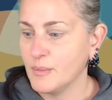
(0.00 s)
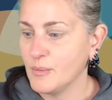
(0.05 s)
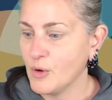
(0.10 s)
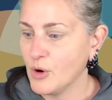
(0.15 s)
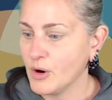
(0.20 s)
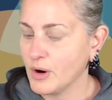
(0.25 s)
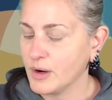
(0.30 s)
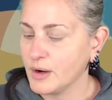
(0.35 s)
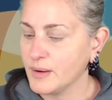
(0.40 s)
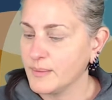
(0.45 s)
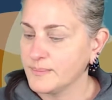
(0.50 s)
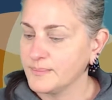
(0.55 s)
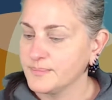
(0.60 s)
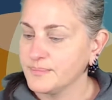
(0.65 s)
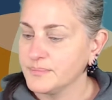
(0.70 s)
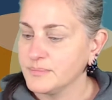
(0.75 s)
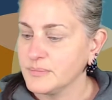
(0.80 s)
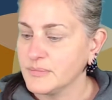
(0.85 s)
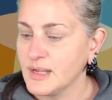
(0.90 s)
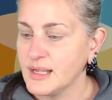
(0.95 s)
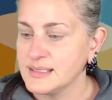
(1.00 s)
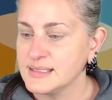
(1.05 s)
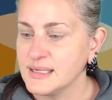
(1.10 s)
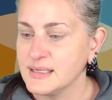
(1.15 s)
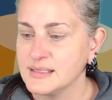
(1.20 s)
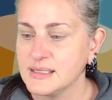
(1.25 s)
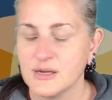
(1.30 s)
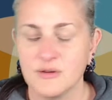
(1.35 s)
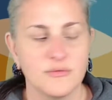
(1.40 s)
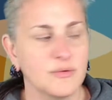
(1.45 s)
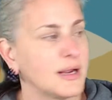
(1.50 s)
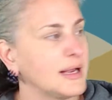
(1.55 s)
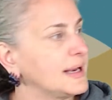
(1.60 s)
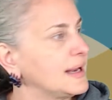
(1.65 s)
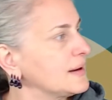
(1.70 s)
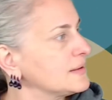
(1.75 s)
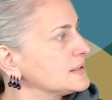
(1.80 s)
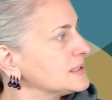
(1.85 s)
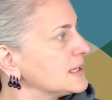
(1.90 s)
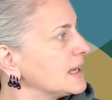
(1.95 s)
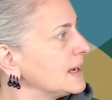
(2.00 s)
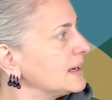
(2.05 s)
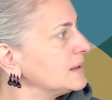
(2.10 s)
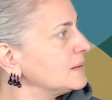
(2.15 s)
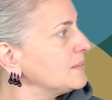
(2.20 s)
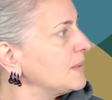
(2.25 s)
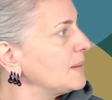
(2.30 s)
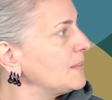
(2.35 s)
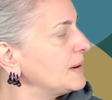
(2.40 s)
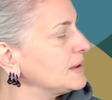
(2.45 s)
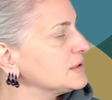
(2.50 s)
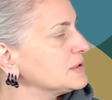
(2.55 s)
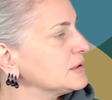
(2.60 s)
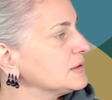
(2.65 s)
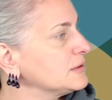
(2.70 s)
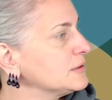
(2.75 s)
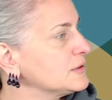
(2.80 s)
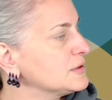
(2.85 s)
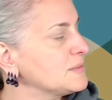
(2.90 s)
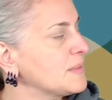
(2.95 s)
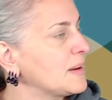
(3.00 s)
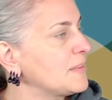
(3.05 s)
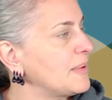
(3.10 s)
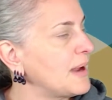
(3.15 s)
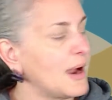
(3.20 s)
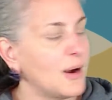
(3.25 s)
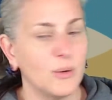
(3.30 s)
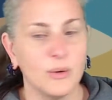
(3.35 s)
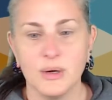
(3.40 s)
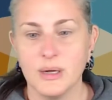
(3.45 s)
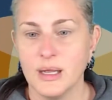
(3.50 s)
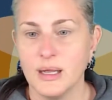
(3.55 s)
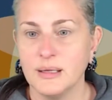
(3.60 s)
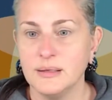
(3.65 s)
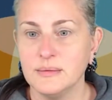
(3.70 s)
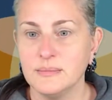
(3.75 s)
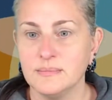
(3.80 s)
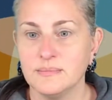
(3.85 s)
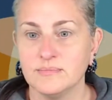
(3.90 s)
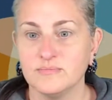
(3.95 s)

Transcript: mark. That sounds like rain outside. Am I about to lose my power again?